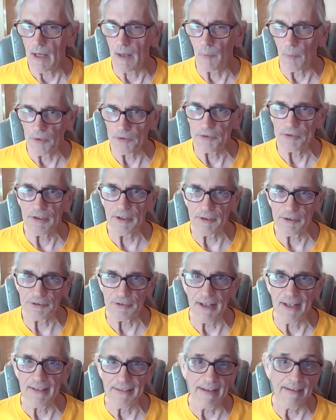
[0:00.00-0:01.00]
I want you to
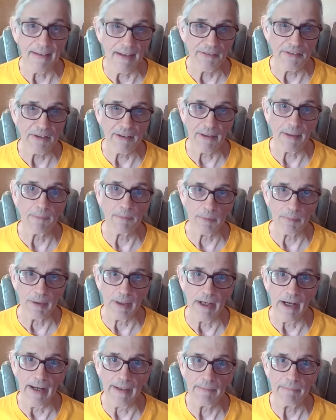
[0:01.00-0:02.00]
understand that doesn't come from
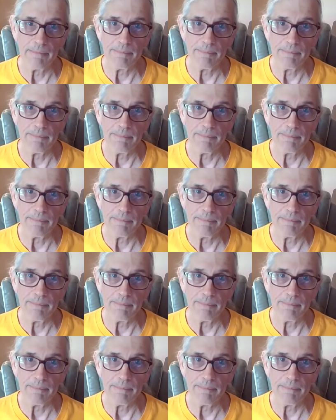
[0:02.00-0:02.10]
God.